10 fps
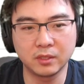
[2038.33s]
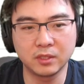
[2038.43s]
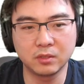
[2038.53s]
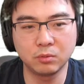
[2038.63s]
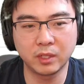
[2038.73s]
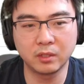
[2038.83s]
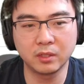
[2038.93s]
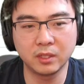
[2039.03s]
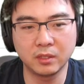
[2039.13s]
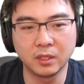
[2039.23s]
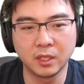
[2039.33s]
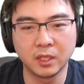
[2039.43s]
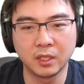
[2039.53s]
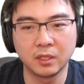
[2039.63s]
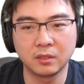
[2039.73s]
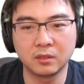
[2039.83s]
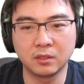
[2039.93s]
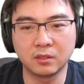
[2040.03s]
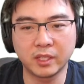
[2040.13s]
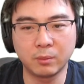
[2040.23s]
This is where the
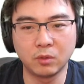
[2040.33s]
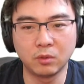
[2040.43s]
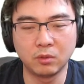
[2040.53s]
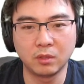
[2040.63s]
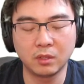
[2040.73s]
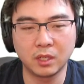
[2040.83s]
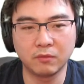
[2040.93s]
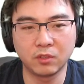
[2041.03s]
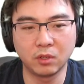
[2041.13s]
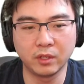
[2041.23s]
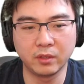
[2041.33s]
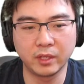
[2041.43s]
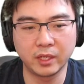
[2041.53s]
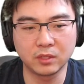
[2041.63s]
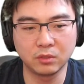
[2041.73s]
demo I've got in there.